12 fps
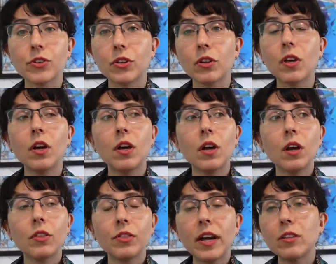And
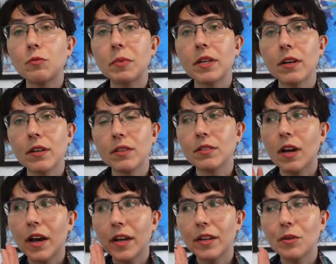that's because
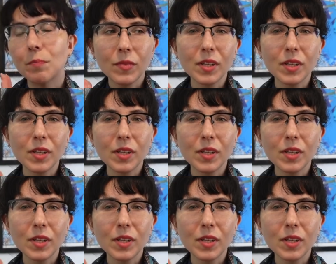I,